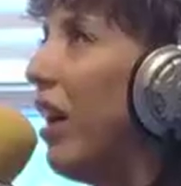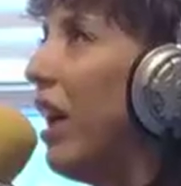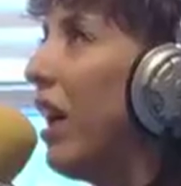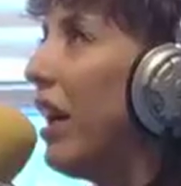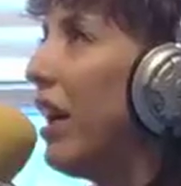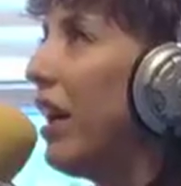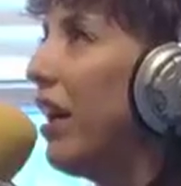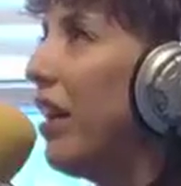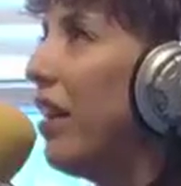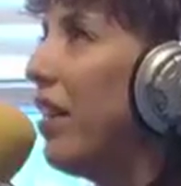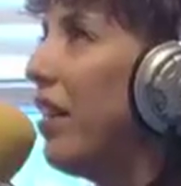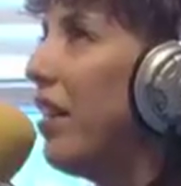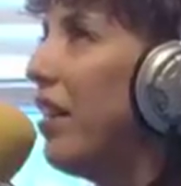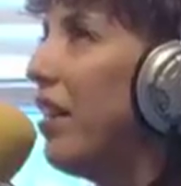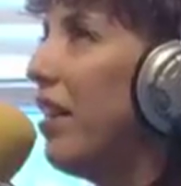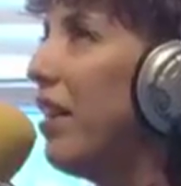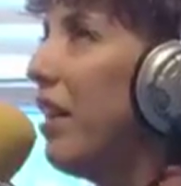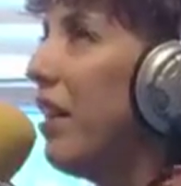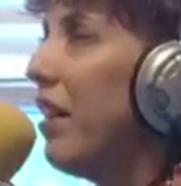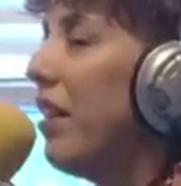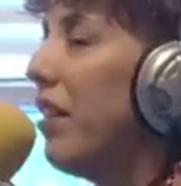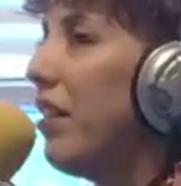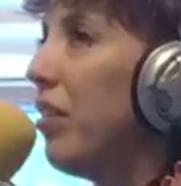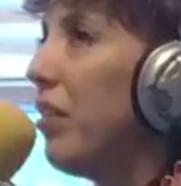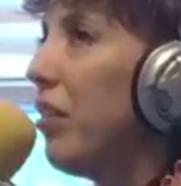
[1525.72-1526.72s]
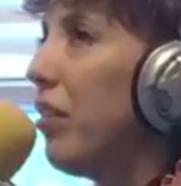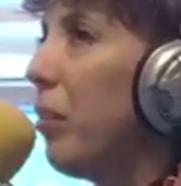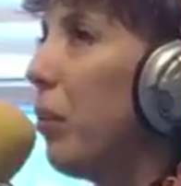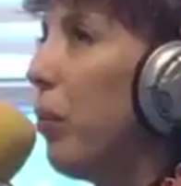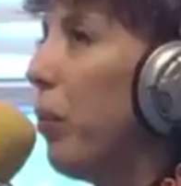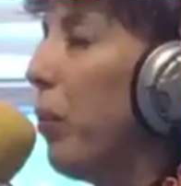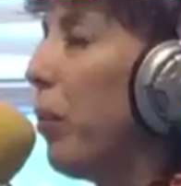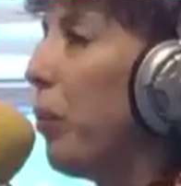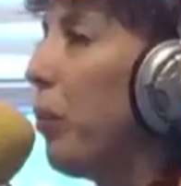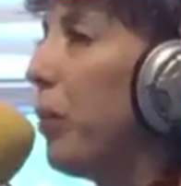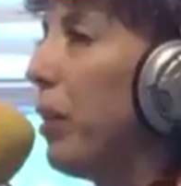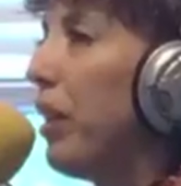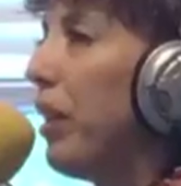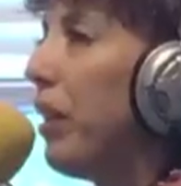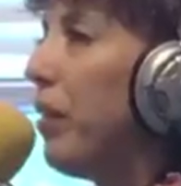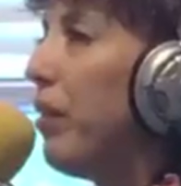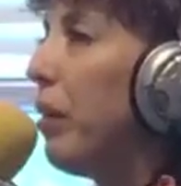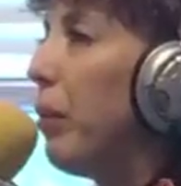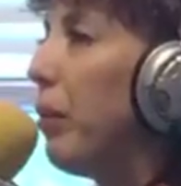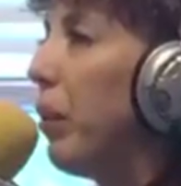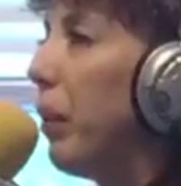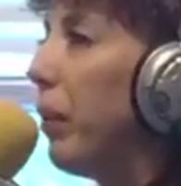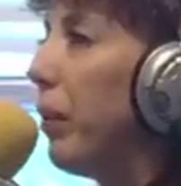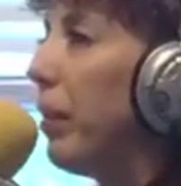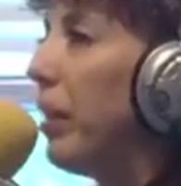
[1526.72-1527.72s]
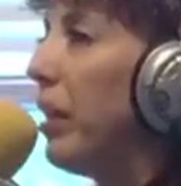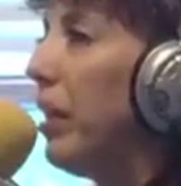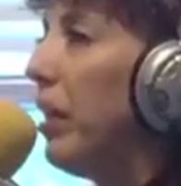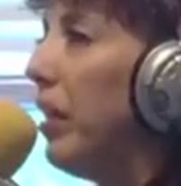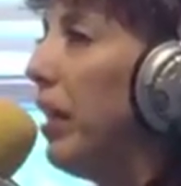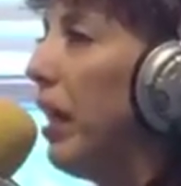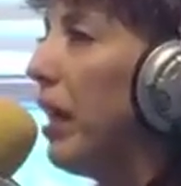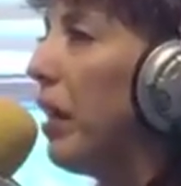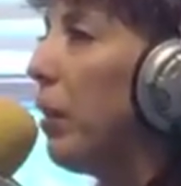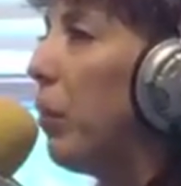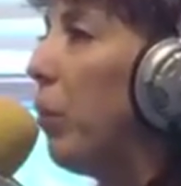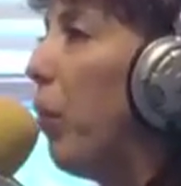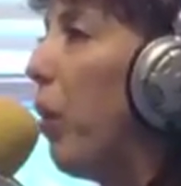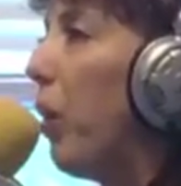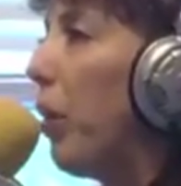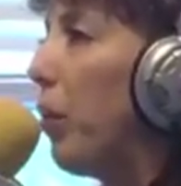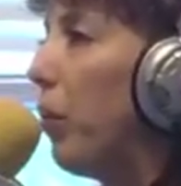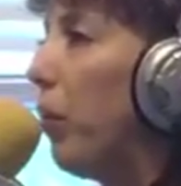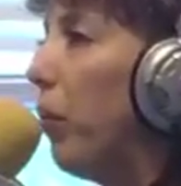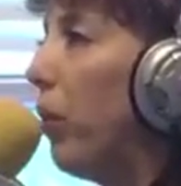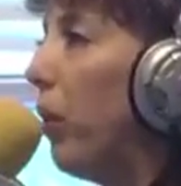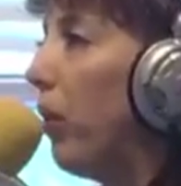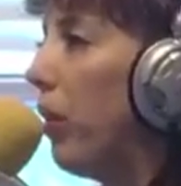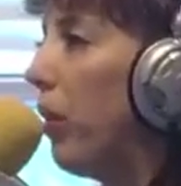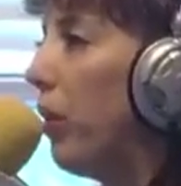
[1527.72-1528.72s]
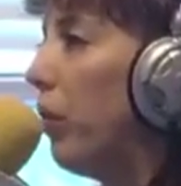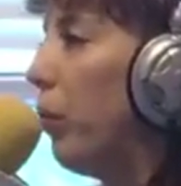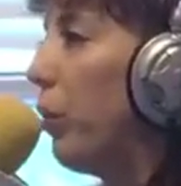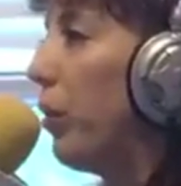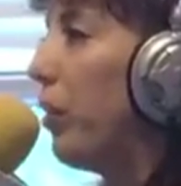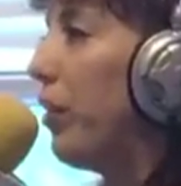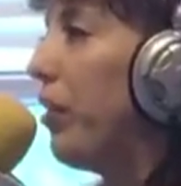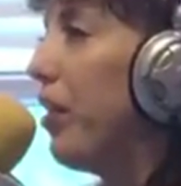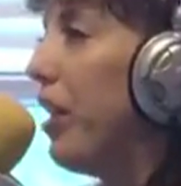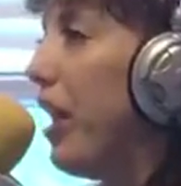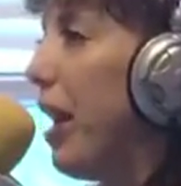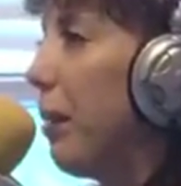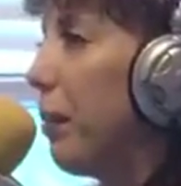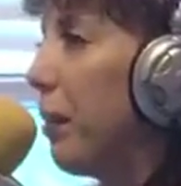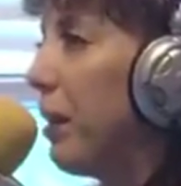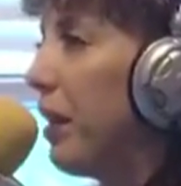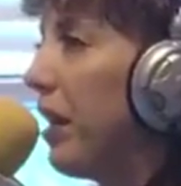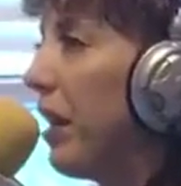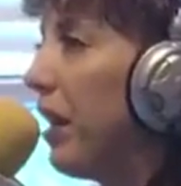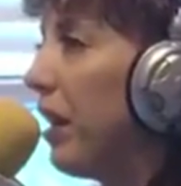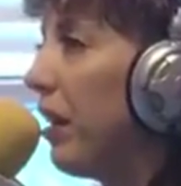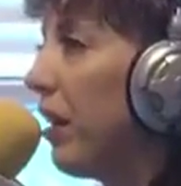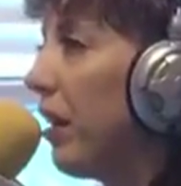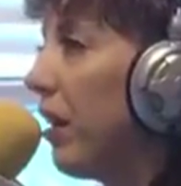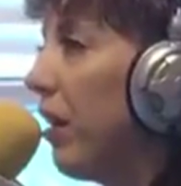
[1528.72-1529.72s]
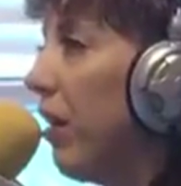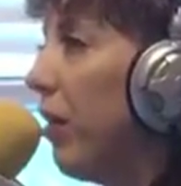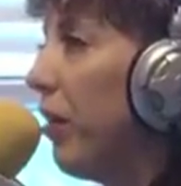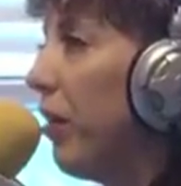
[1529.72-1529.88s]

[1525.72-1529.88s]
guess that's just the world we live in where we need like one word, one snappy thing to call